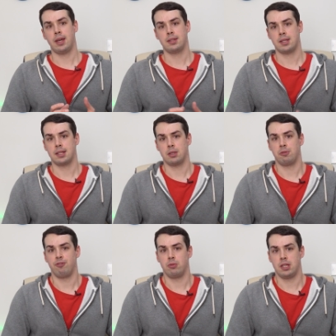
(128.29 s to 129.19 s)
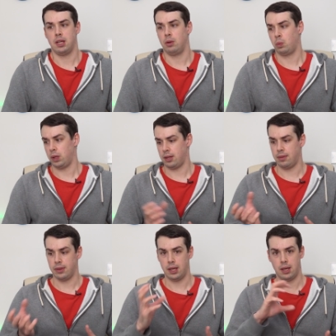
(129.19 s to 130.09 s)
then set up a routine
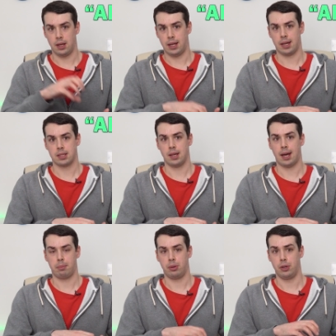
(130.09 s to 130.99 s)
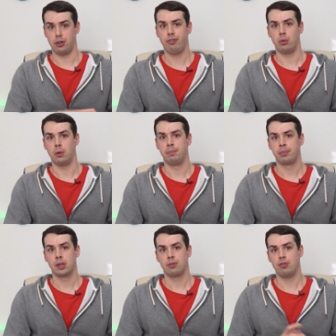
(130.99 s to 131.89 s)
within the app on your phone.
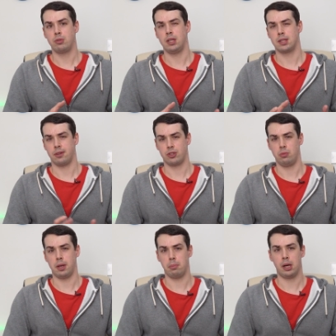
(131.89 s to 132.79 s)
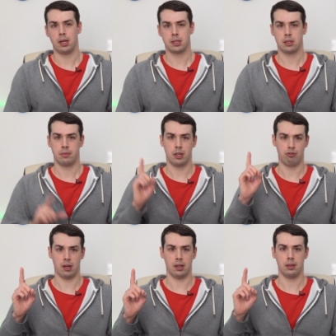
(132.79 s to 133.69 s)
Routines have two main parts, the
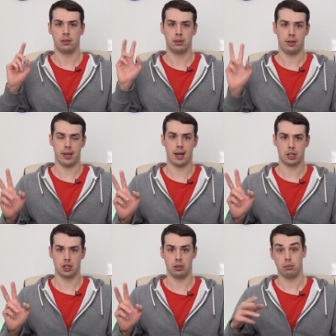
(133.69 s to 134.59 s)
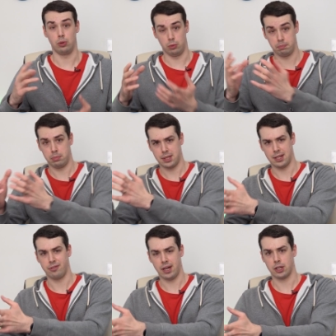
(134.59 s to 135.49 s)
trigger and the action or
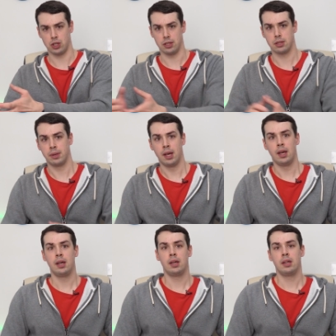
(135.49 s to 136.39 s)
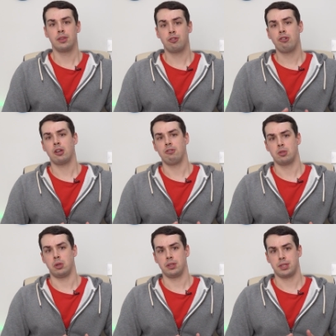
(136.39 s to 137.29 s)
set of actions. The trigger
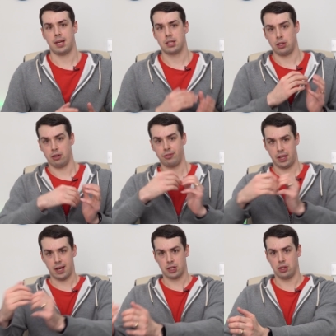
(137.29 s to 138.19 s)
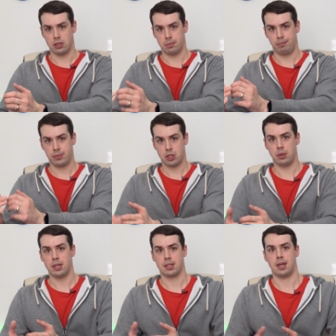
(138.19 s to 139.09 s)
is what sets off the actions. So
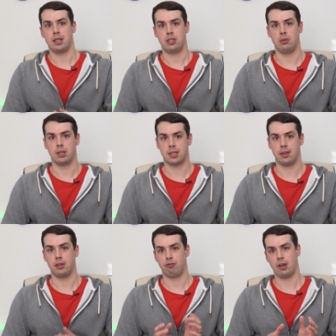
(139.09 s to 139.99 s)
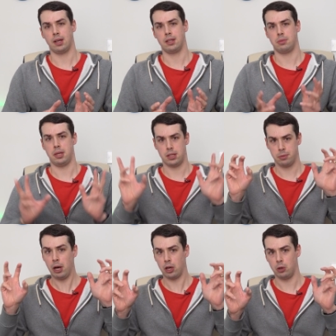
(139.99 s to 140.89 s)
in this case, you can set the trigger to be
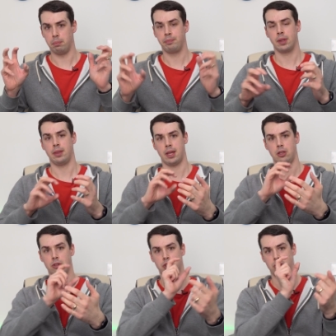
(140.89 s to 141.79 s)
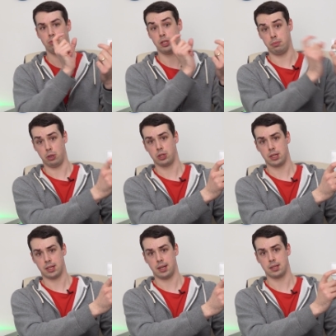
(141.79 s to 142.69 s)
smart home, and then you can choose your motion
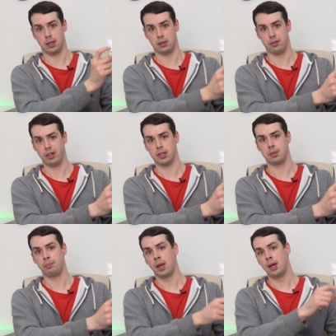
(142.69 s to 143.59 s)
sensing device.